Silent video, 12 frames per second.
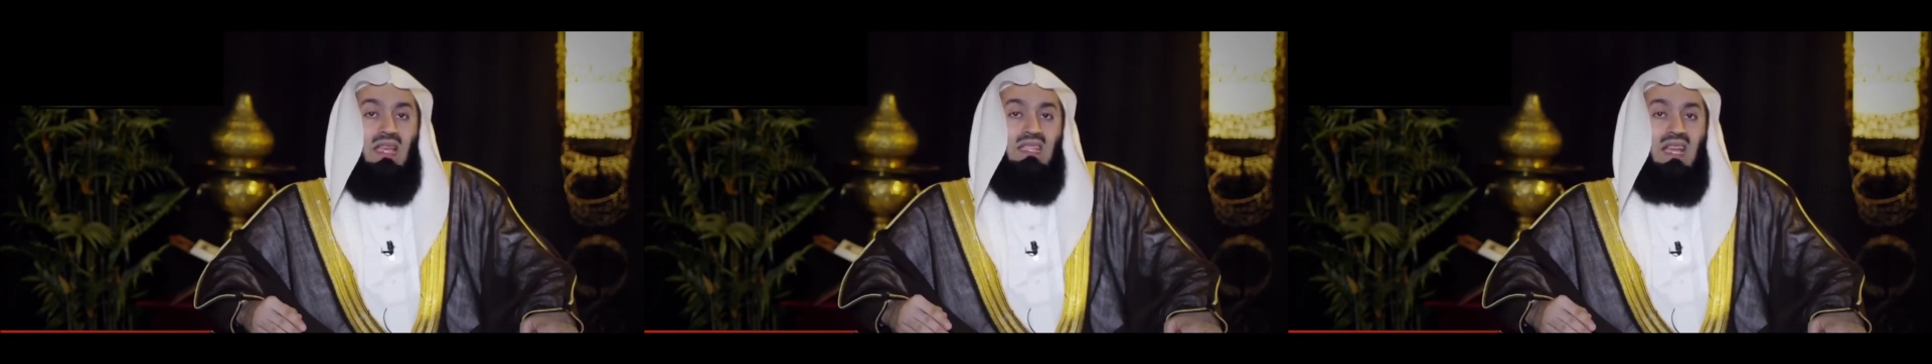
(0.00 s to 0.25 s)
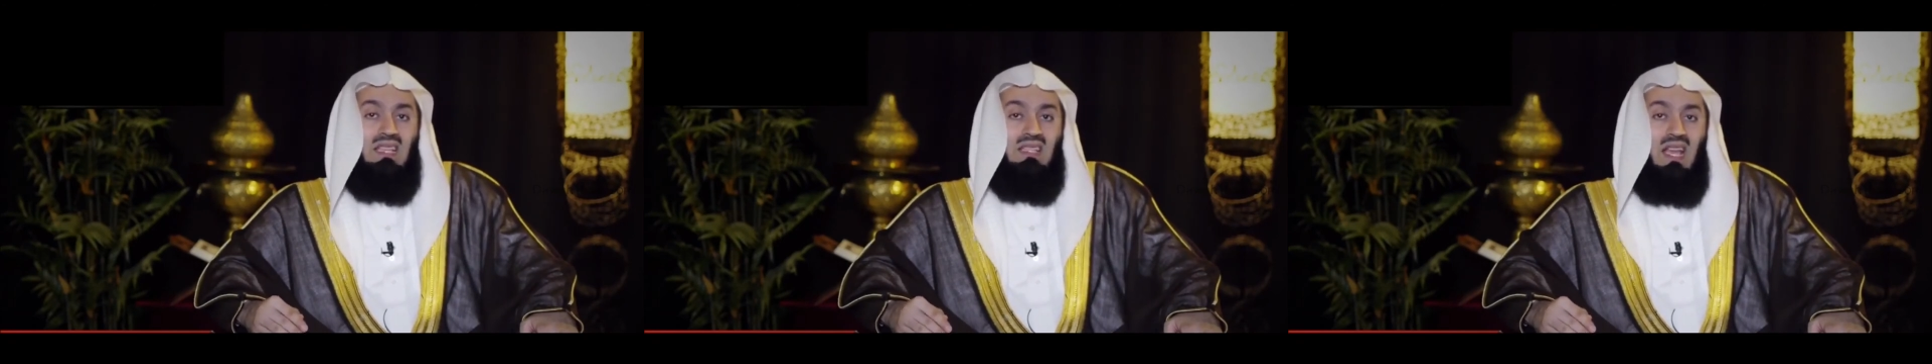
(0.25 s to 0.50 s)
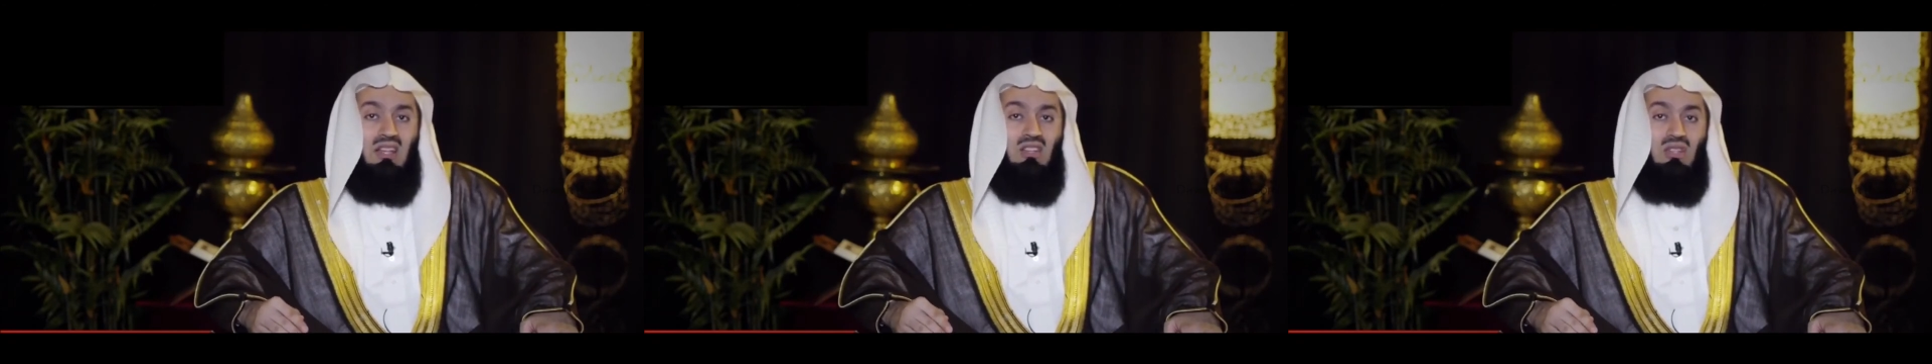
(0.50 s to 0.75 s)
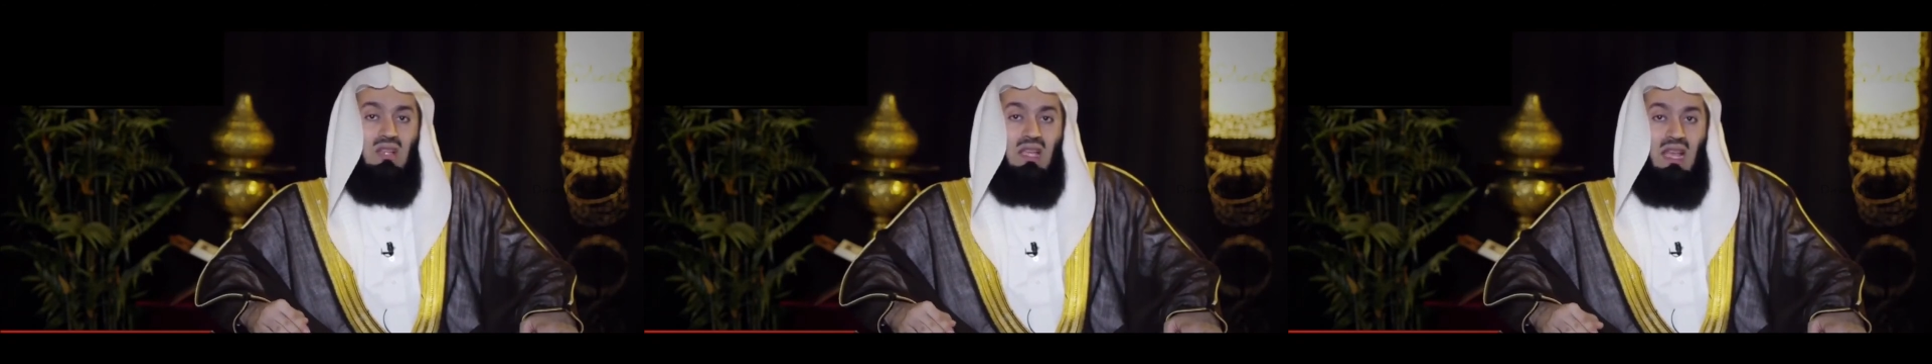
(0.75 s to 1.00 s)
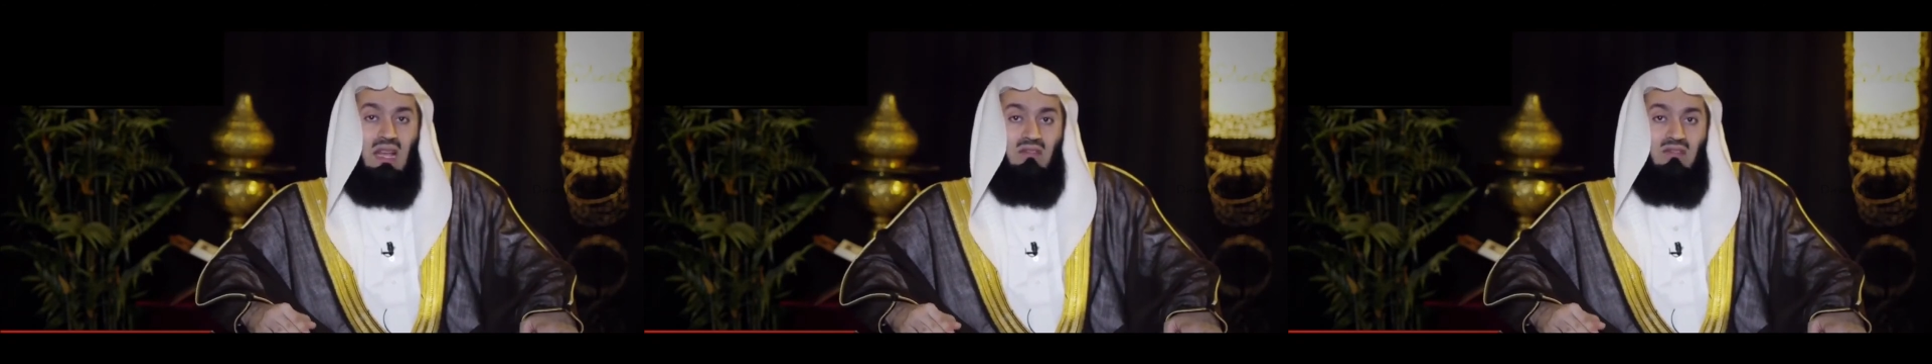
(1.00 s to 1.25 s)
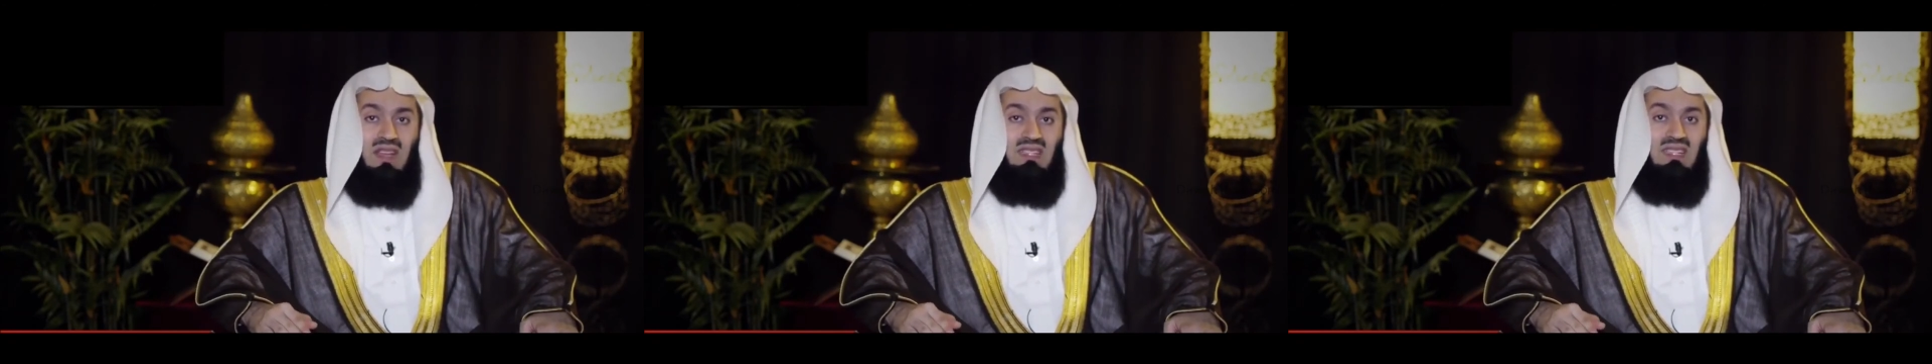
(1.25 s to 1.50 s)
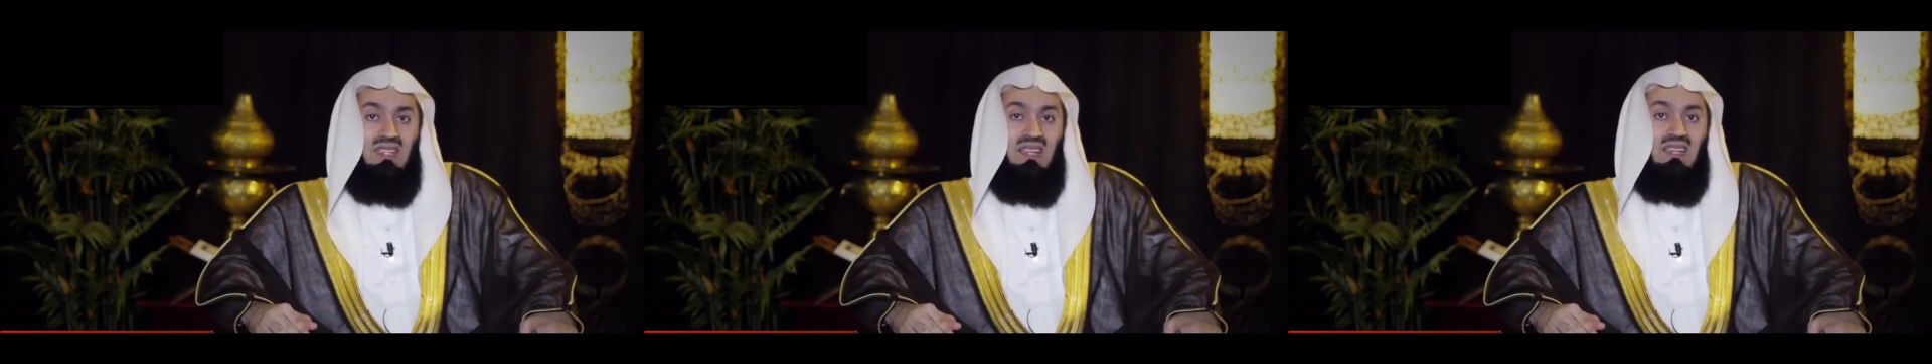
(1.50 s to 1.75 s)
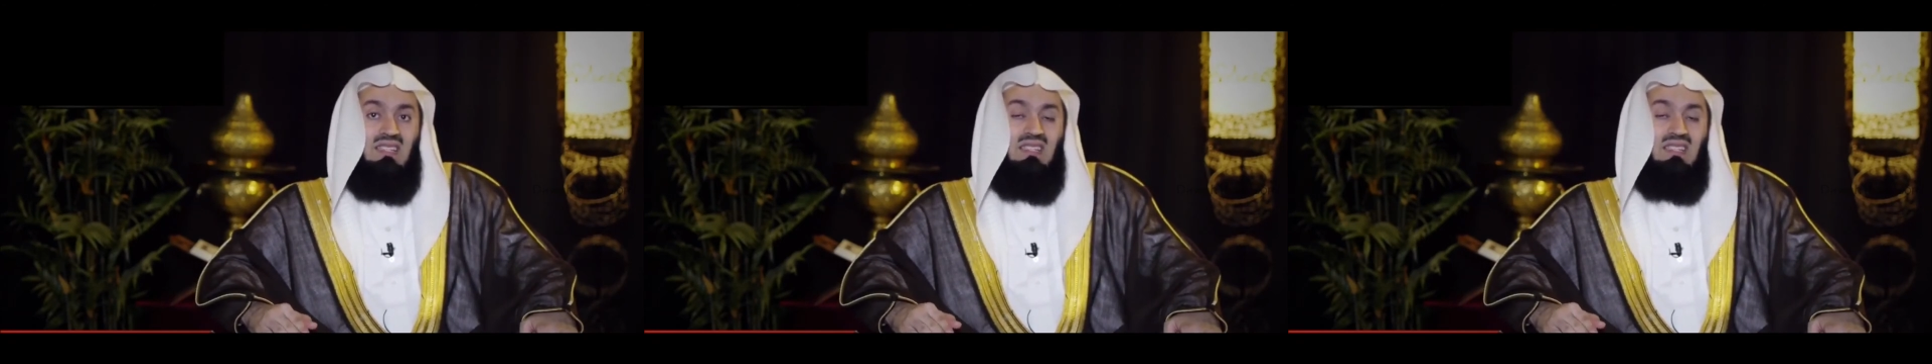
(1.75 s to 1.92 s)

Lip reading: it has actually elevated her